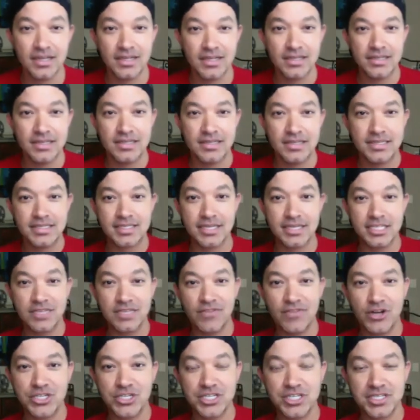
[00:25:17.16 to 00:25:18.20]
Sense of
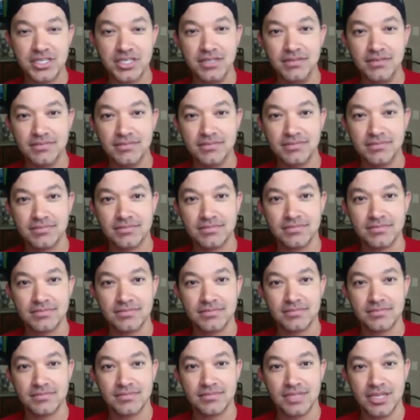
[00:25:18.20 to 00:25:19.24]
urgency,
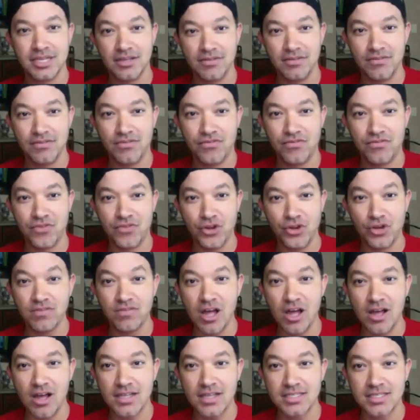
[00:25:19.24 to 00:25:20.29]
fear of
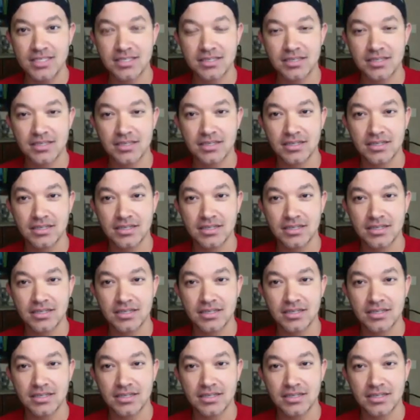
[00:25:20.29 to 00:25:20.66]
loss,